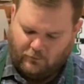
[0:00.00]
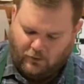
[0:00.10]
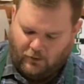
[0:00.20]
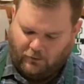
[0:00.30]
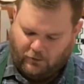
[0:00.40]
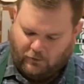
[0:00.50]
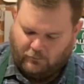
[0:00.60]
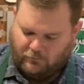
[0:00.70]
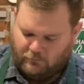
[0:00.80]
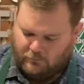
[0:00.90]
and kind
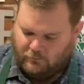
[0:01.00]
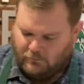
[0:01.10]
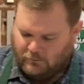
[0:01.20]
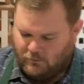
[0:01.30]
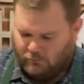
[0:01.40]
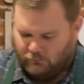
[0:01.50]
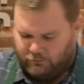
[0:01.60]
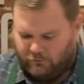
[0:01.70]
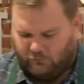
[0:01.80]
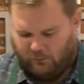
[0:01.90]
of a little
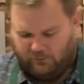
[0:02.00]
thinner around.